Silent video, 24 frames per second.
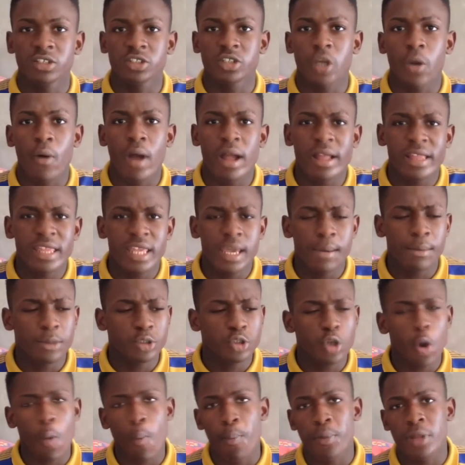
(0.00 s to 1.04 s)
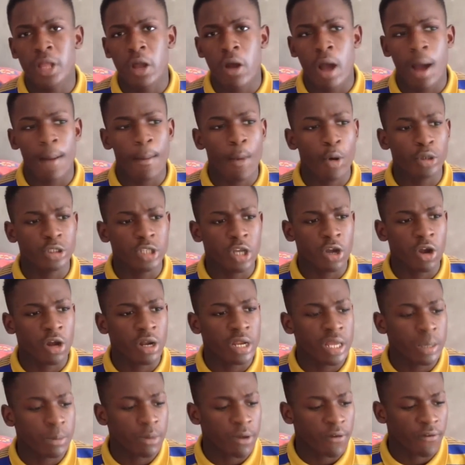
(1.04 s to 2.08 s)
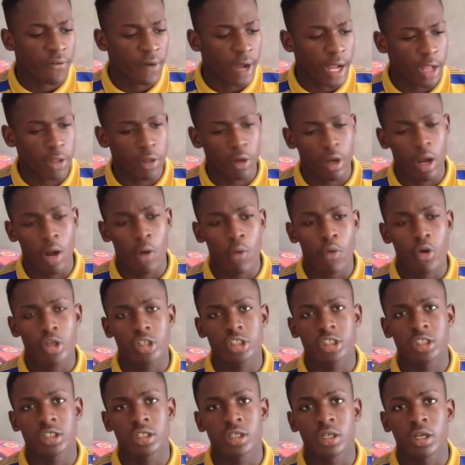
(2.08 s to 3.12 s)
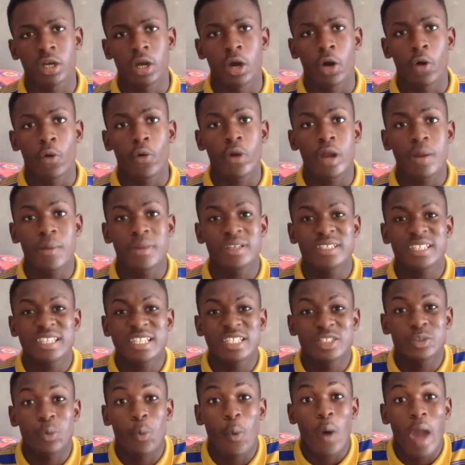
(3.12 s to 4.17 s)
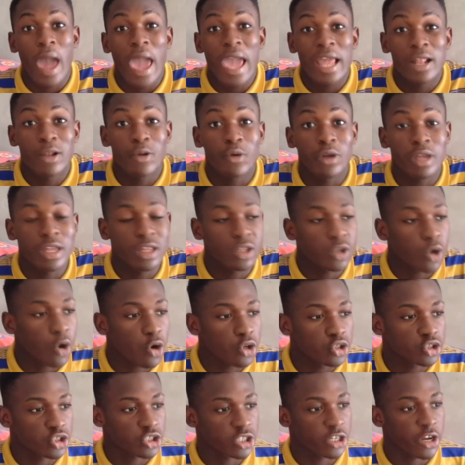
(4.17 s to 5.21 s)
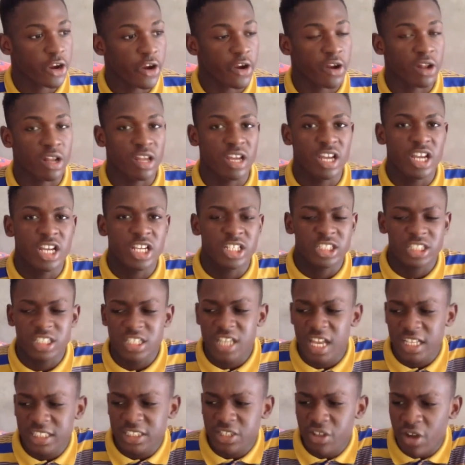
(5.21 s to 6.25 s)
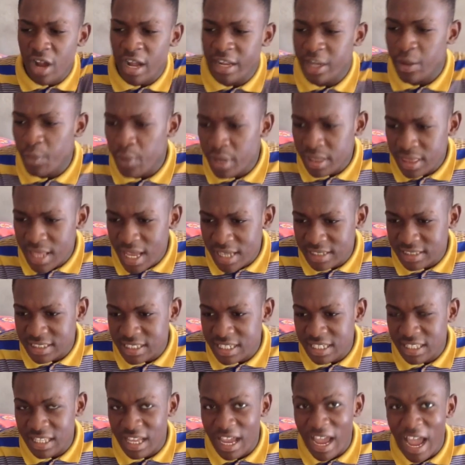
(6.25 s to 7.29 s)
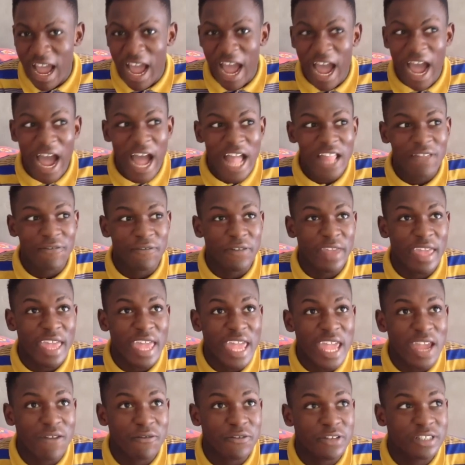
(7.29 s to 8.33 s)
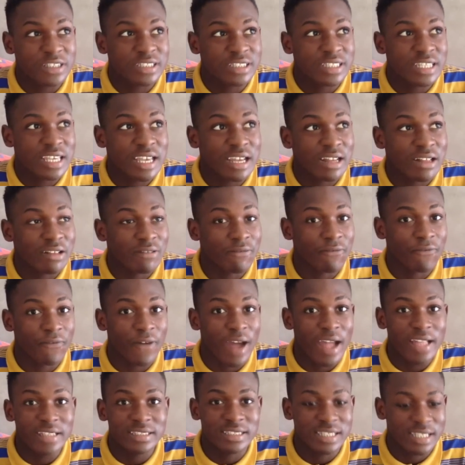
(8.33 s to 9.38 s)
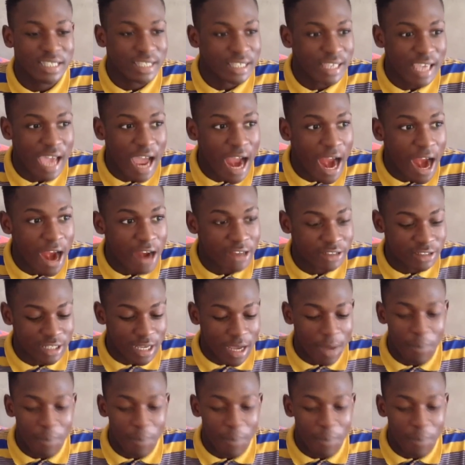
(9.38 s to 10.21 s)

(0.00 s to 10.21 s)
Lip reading: So one day I'm jumping on a bus and go leave my father and watch it. We are missing this wild looking country girl. She just slung at the window seat and see every single fancy cars,